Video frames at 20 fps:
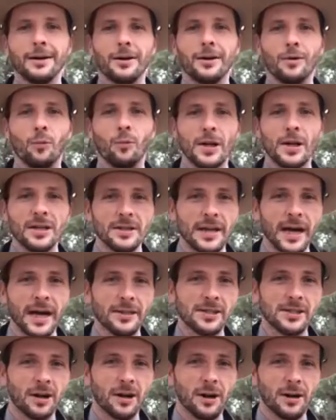When did
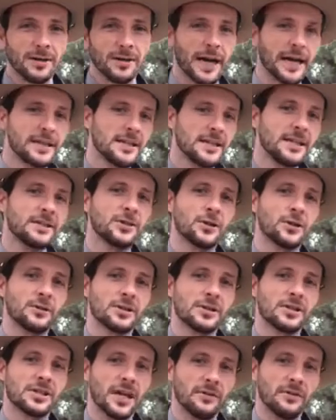that start?
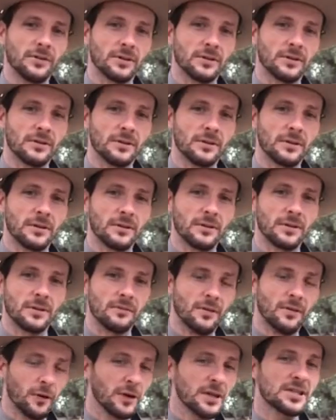1937,
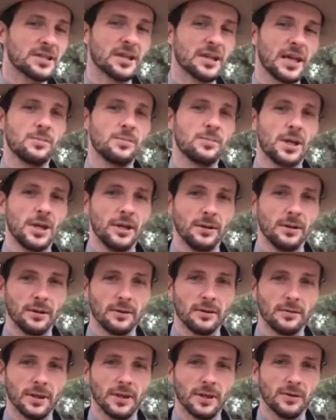the very same
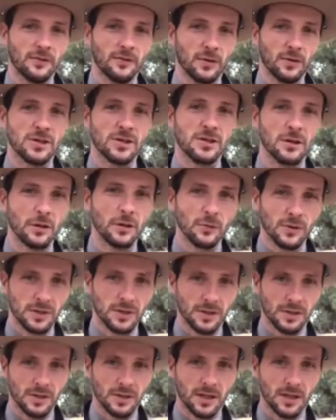year that the first stone
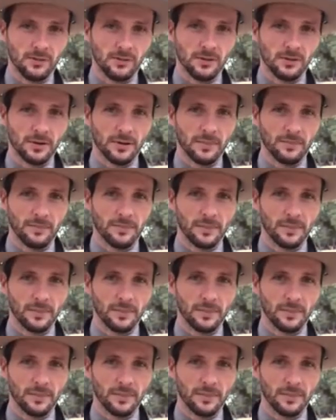was discovered.